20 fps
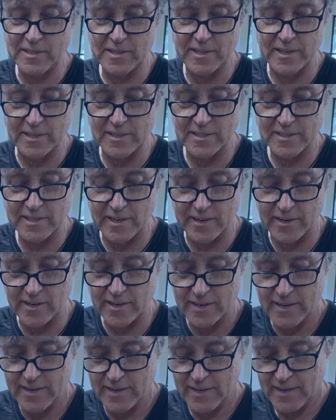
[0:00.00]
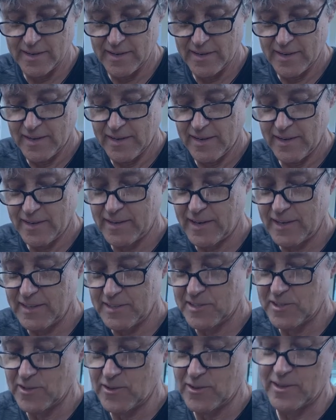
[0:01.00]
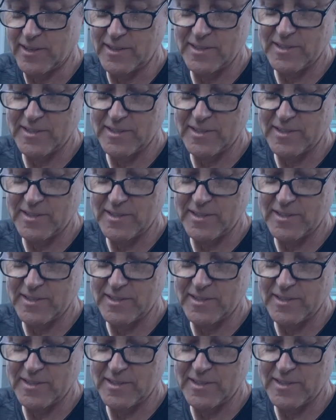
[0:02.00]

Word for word: things here, and I saw it